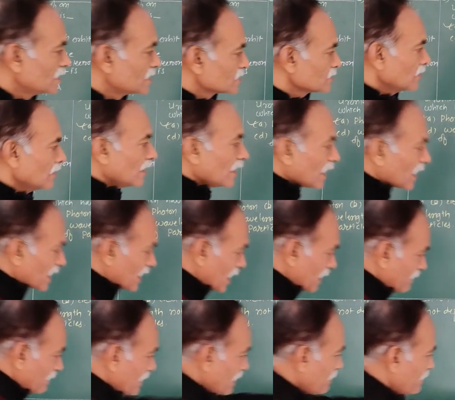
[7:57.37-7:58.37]
So
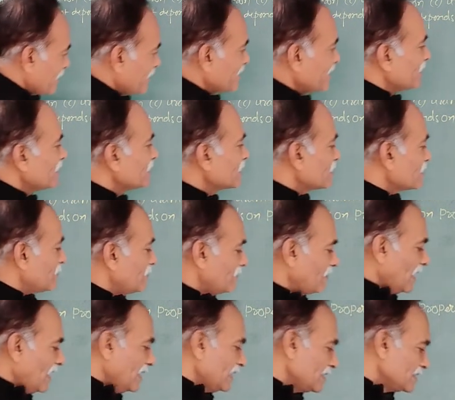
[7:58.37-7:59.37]
again we repeat it,
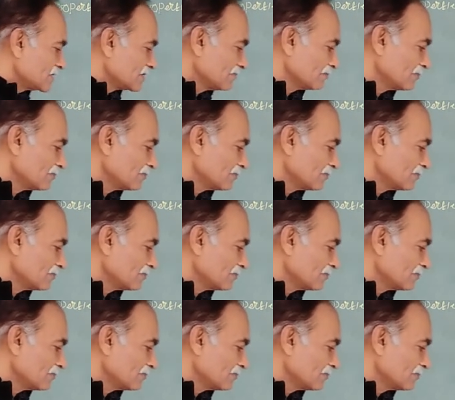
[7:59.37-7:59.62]
why the